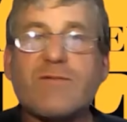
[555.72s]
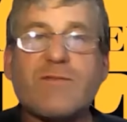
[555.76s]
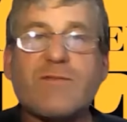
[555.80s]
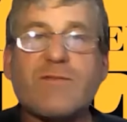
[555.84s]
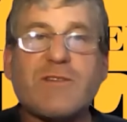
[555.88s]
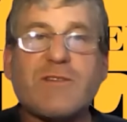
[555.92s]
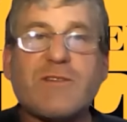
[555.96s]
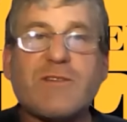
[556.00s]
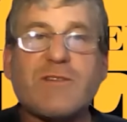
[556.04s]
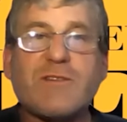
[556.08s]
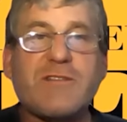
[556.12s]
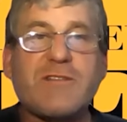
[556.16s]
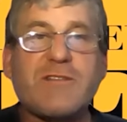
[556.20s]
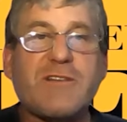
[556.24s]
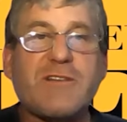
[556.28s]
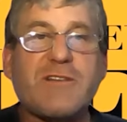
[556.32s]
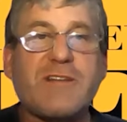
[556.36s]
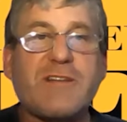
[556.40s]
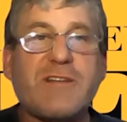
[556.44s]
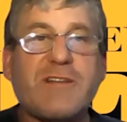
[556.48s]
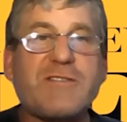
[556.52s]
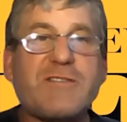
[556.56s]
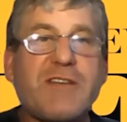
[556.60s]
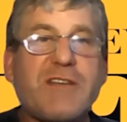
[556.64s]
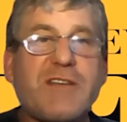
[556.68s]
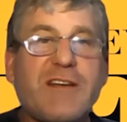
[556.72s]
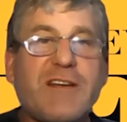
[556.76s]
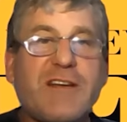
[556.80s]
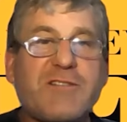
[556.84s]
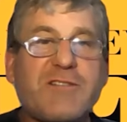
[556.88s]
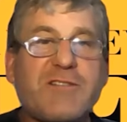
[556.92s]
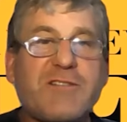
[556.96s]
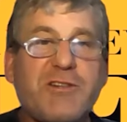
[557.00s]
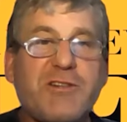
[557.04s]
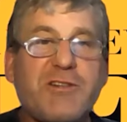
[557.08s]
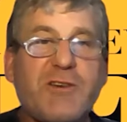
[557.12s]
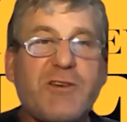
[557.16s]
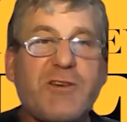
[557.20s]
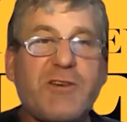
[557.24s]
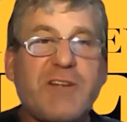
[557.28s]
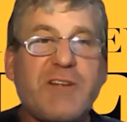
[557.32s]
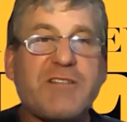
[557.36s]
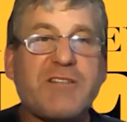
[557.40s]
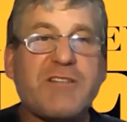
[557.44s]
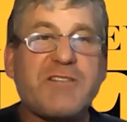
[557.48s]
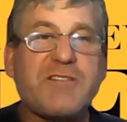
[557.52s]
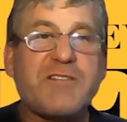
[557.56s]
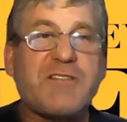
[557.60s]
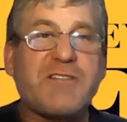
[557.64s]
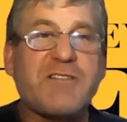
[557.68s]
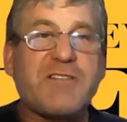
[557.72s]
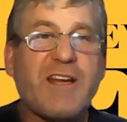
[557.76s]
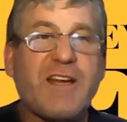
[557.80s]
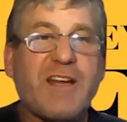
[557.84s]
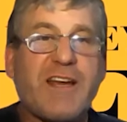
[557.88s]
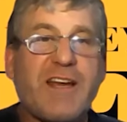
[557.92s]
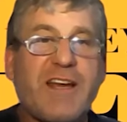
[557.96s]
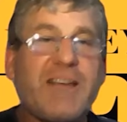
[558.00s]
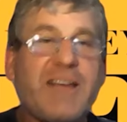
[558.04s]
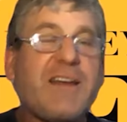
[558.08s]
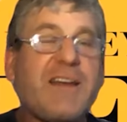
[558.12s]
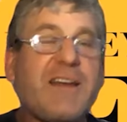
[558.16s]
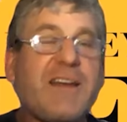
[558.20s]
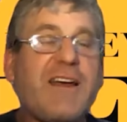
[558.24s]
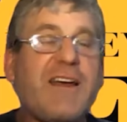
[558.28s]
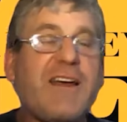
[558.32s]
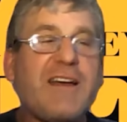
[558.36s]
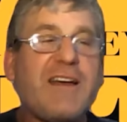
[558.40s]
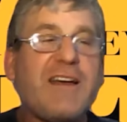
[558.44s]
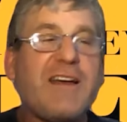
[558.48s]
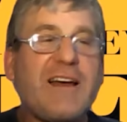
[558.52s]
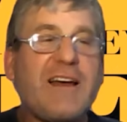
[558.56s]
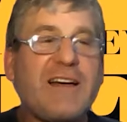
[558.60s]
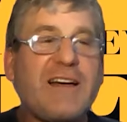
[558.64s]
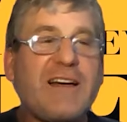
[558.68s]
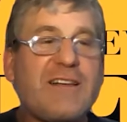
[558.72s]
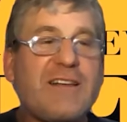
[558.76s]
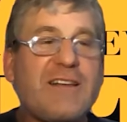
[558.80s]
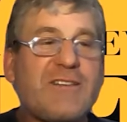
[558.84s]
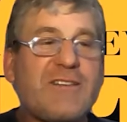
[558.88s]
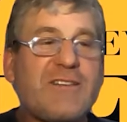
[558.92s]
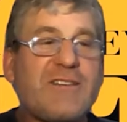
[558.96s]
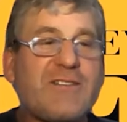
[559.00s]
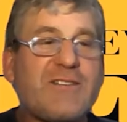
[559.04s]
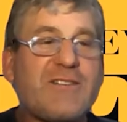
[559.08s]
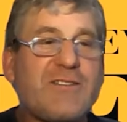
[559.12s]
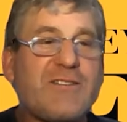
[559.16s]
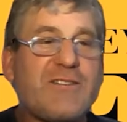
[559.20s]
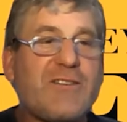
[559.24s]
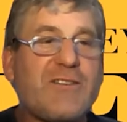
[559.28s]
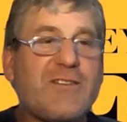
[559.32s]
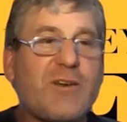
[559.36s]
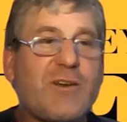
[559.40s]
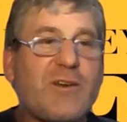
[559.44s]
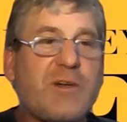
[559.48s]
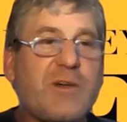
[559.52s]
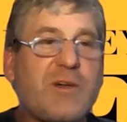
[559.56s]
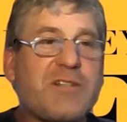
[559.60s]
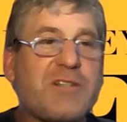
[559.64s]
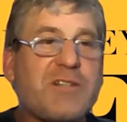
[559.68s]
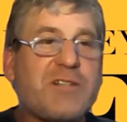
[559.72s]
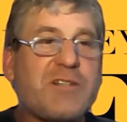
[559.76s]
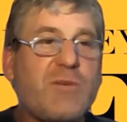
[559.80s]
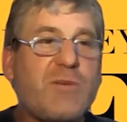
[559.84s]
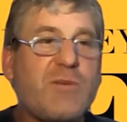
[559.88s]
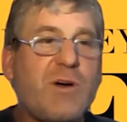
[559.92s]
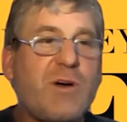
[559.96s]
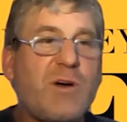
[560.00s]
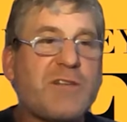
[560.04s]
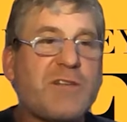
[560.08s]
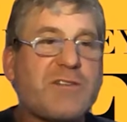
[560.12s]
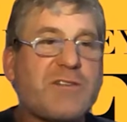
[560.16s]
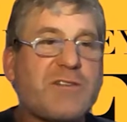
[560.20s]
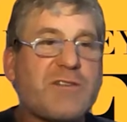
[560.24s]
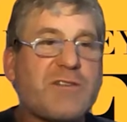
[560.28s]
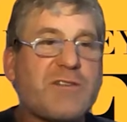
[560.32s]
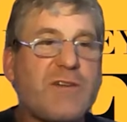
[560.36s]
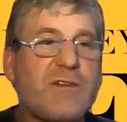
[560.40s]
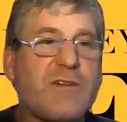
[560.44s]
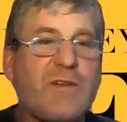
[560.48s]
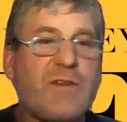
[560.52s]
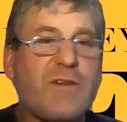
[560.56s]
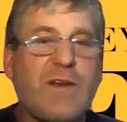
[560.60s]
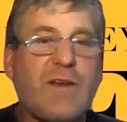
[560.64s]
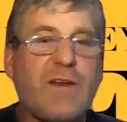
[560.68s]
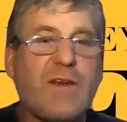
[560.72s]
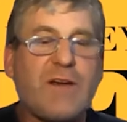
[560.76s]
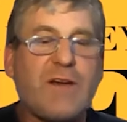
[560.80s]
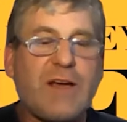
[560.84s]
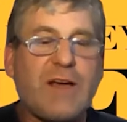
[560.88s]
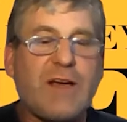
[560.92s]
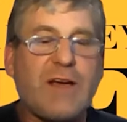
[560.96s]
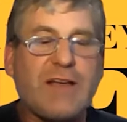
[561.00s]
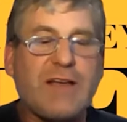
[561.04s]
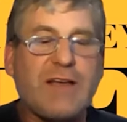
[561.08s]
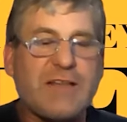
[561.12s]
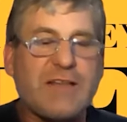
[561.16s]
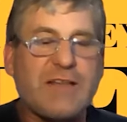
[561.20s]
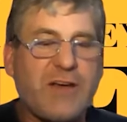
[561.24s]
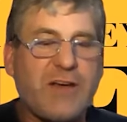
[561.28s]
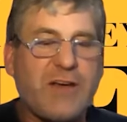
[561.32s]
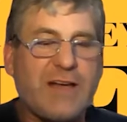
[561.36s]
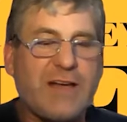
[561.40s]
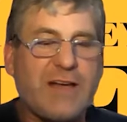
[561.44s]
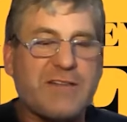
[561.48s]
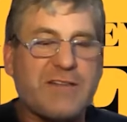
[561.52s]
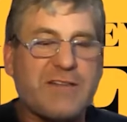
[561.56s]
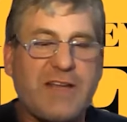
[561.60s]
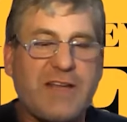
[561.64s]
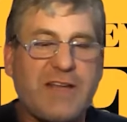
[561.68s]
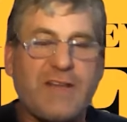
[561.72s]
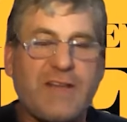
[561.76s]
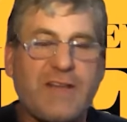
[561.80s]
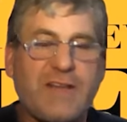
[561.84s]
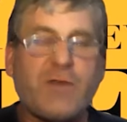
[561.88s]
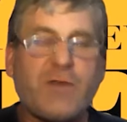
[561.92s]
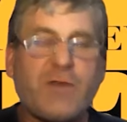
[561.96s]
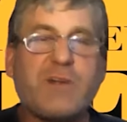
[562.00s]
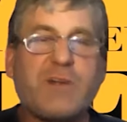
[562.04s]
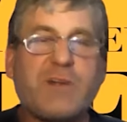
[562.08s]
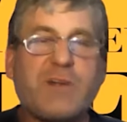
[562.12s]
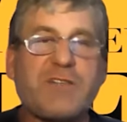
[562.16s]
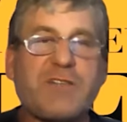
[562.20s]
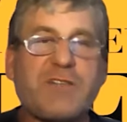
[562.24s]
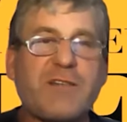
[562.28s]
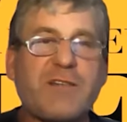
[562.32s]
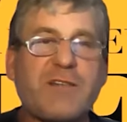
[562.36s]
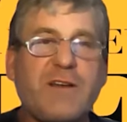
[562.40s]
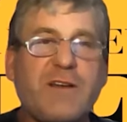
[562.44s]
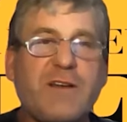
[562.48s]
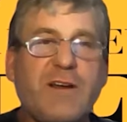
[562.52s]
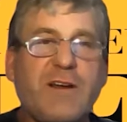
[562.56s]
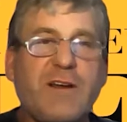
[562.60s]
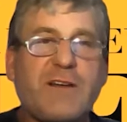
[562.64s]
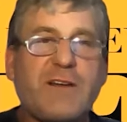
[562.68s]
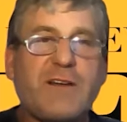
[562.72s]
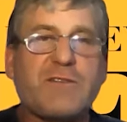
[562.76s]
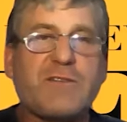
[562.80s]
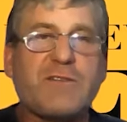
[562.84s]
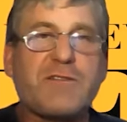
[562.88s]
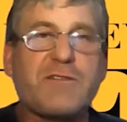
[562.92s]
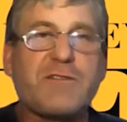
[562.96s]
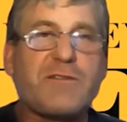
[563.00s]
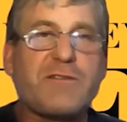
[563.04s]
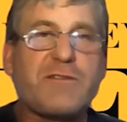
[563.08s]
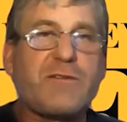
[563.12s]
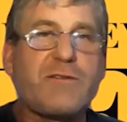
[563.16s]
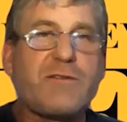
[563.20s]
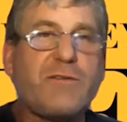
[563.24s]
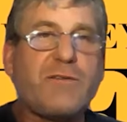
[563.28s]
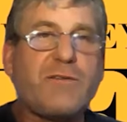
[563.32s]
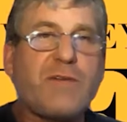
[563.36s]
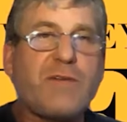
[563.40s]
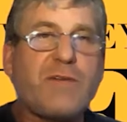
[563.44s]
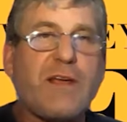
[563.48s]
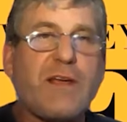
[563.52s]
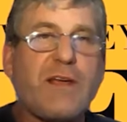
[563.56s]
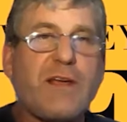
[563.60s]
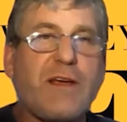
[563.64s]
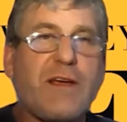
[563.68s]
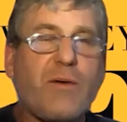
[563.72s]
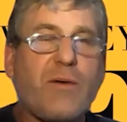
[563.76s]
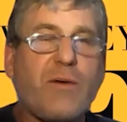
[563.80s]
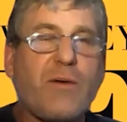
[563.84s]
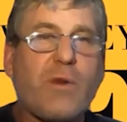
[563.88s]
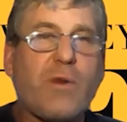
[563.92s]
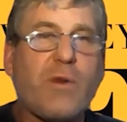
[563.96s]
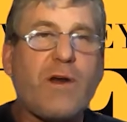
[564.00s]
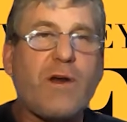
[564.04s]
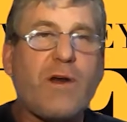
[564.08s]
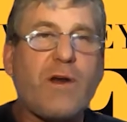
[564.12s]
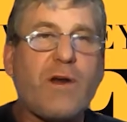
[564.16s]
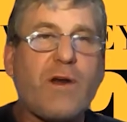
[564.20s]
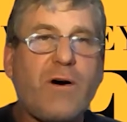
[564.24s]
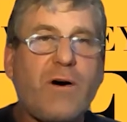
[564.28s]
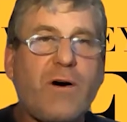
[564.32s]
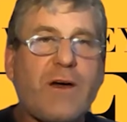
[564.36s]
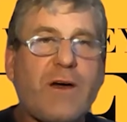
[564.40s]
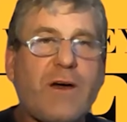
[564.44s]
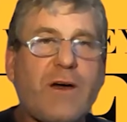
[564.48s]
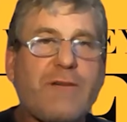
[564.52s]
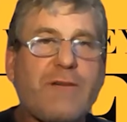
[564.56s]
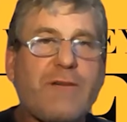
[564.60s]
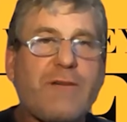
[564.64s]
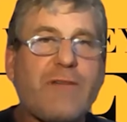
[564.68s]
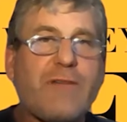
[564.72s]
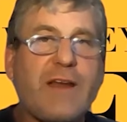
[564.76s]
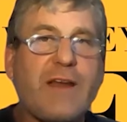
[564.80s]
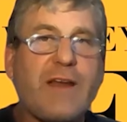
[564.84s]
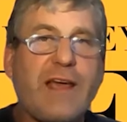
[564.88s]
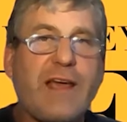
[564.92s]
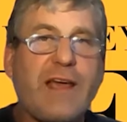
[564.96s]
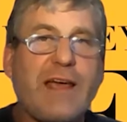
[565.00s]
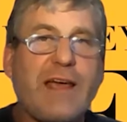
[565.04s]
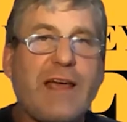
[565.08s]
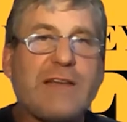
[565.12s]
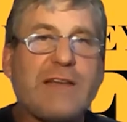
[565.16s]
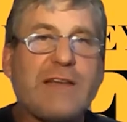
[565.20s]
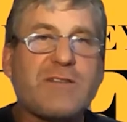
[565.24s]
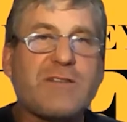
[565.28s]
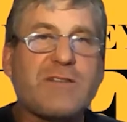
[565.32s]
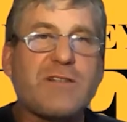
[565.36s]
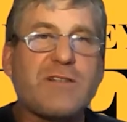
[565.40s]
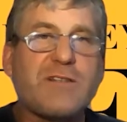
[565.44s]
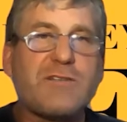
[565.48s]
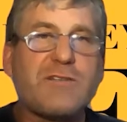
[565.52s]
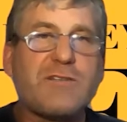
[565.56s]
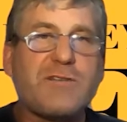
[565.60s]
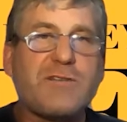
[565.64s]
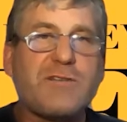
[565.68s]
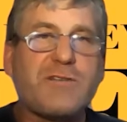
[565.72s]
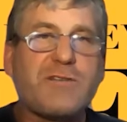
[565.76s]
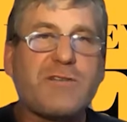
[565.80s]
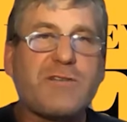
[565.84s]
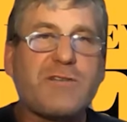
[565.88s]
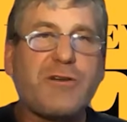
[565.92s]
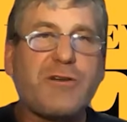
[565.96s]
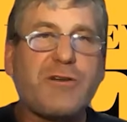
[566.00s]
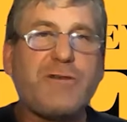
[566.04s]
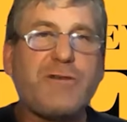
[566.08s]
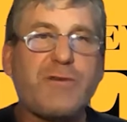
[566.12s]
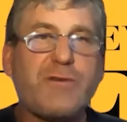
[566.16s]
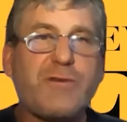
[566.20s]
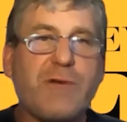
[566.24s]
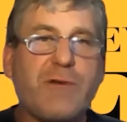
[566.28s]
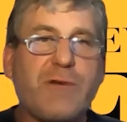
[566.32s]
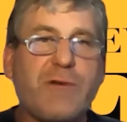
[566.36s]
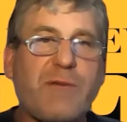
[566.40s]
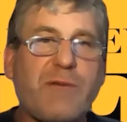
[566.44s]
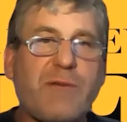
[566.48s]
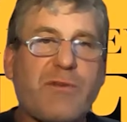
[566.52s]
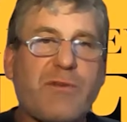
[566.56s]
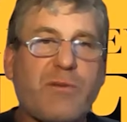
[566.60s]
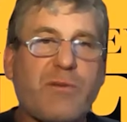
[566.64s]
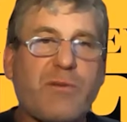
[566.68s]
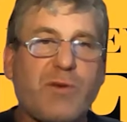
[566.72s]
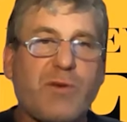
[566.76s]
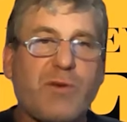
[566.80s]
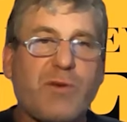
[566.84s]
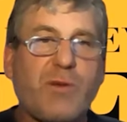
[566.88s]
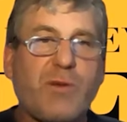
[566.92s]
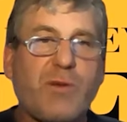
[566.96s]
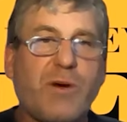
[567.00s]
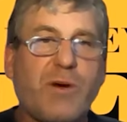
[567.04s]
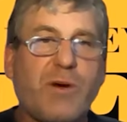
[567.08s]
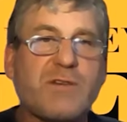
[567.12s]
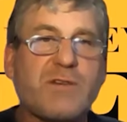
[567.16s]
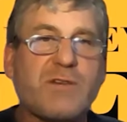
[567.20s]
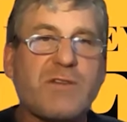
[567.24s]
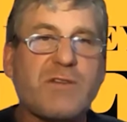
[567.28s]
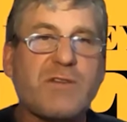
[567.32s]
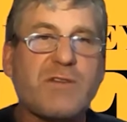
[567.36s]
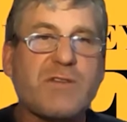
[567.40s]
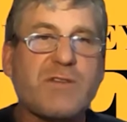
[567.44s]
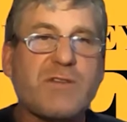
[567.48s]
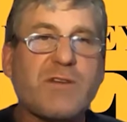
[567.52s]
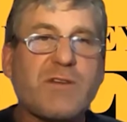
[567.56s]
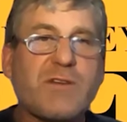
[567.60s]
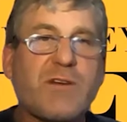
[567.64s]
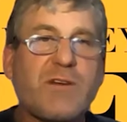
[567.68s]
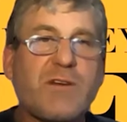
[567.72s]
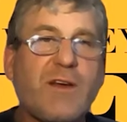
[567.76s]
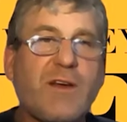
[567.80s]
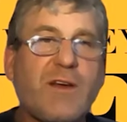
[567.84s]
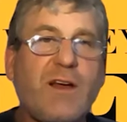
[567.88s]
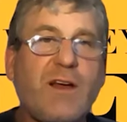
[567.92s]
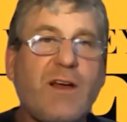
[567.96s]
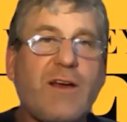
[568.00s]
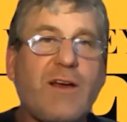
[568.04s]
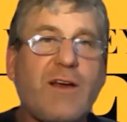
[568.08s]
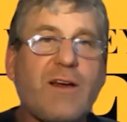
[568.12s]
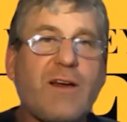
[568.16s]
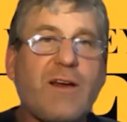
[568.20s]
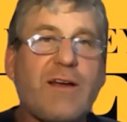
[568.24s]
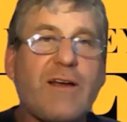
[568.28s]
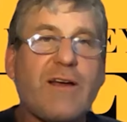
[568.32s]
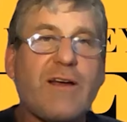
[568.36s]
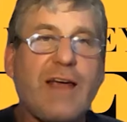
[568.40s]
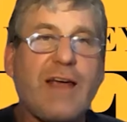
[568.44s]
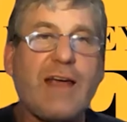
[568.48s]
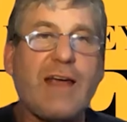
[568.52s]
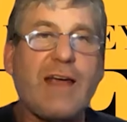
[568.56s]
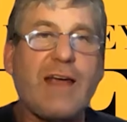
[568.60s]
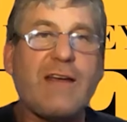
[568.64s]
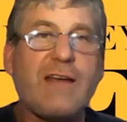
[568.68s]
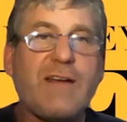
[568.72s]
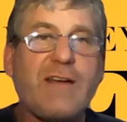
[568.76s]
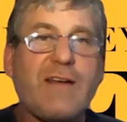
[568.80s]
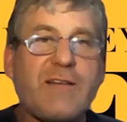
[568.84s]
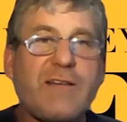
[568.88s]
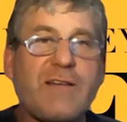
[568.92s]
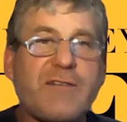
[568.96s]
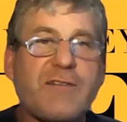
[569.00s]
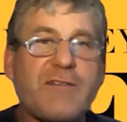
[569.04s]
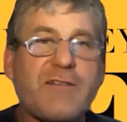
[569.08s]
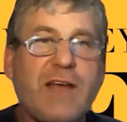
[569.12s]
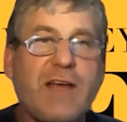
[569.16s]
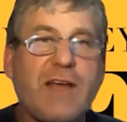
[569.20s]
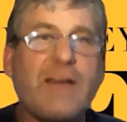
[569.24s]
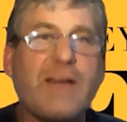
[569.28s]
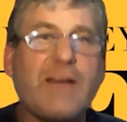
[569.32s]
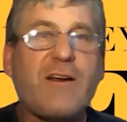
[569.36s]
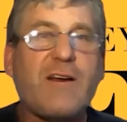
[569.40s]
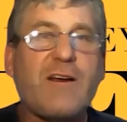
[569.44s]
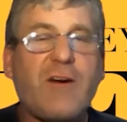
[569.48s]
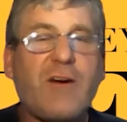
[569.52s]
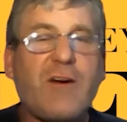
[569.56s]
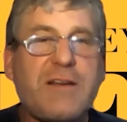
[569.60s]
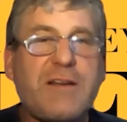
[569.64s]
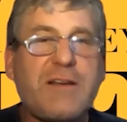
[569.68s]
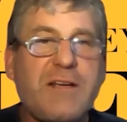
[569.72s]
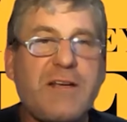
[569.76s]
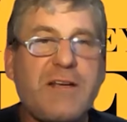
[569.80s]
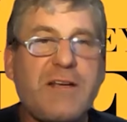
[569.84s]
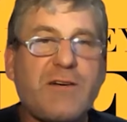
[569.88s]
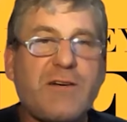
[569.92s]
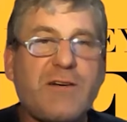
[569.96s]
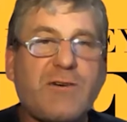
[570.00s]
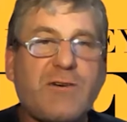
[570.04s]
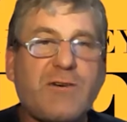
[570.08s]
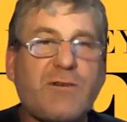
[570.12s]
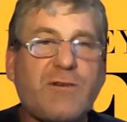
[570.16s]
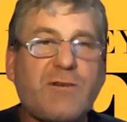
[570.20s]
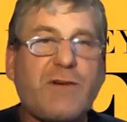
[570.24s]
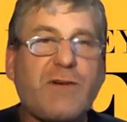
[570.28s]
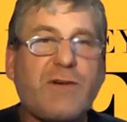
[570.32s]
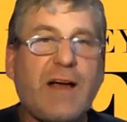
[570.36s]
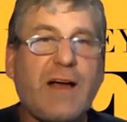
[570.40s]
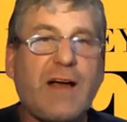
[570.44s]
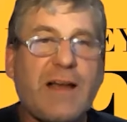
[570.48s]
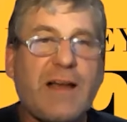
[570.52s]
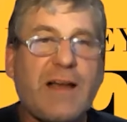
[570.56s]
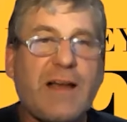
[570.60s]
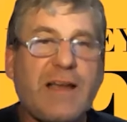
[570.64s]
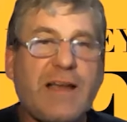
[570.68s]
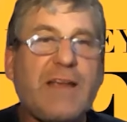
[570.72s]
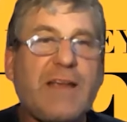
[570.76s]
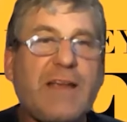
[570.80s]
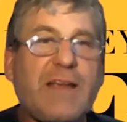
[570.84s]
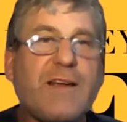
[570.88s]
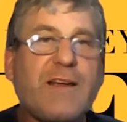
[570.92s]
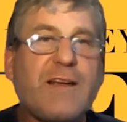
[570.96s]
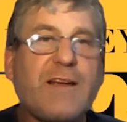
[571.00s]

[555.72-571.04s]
Sinjin and uh, June. Hi, Sinjin. G'day. Uh, the question was, uh, as I understand the question, with a hive that has two full depth brood boxes and, a, and an ideal for honey,